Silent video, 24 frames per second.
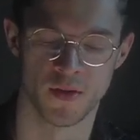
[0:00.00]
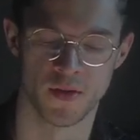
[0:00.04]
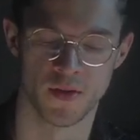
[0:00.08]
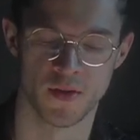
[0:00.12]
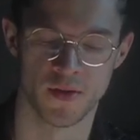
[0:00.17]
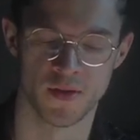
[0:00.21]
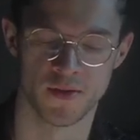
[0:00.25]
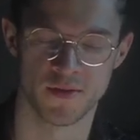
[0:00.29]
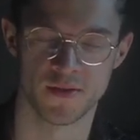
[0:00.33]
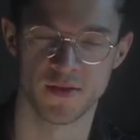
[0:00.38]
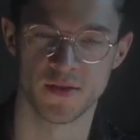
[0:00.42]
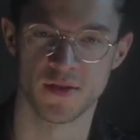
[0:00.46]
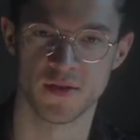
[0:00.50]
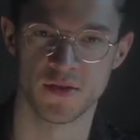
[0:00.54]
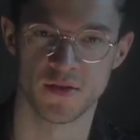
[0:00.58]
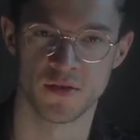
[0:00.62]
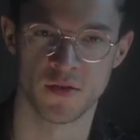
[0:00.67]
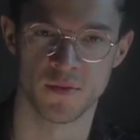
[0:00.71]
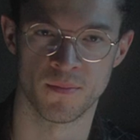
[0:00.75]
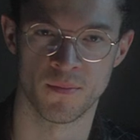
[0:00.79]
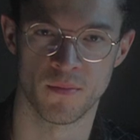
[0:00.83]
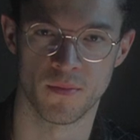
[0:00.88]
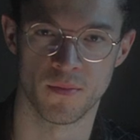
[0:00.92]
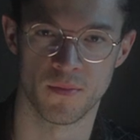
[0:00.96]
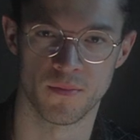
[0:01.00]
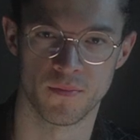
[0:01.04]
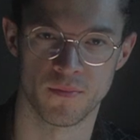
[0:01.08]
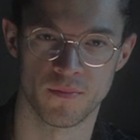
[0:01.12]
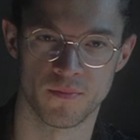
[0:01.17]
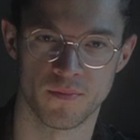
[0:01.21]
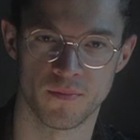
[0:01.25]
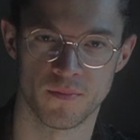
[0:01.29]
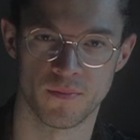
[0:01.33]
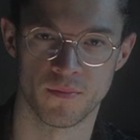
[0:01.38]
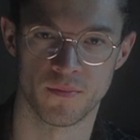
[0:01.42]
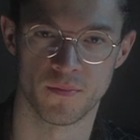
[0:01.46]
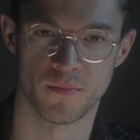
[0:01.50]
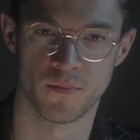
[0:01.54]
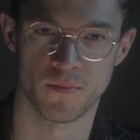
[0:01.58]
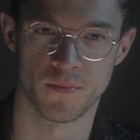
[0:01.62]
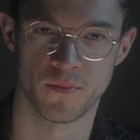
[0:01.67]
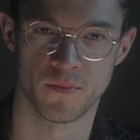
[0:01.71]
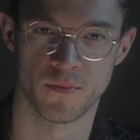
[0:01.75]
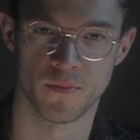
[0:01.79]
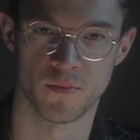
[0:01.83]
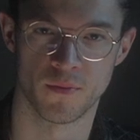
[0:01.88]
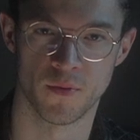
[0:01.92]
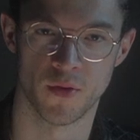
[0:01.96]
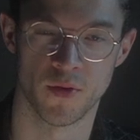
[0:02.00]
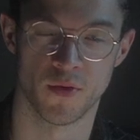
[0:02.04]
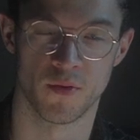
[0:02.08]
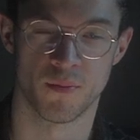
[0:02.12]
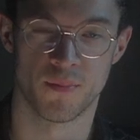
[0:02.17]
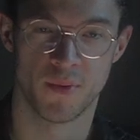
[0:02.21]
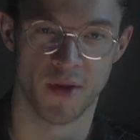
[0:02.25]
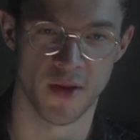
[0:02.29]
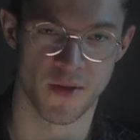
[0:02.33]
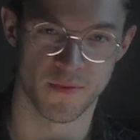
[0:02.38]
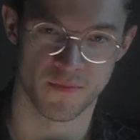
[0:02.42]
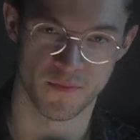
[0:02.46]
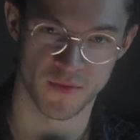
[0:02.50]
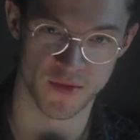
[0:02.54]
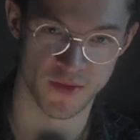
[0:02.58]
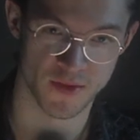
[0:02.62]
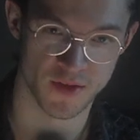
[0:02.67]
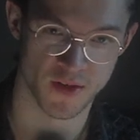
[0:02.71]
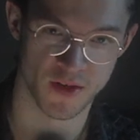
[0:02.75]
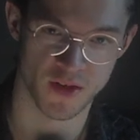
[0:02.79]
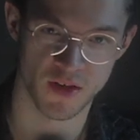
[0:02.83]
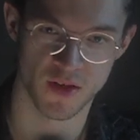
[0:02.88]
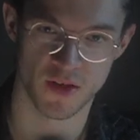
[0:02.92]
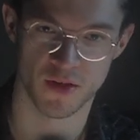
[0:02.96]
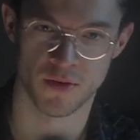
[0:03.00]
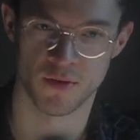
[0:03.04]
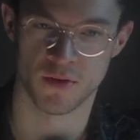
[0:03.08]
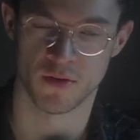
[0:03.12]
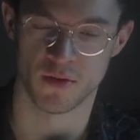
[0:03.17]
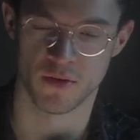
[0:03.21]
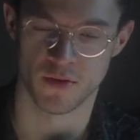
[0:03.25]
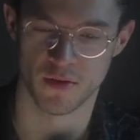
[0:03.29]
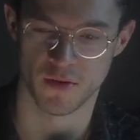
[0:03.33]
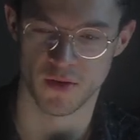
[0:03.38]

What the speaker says: It's easier. Well, the path is clear.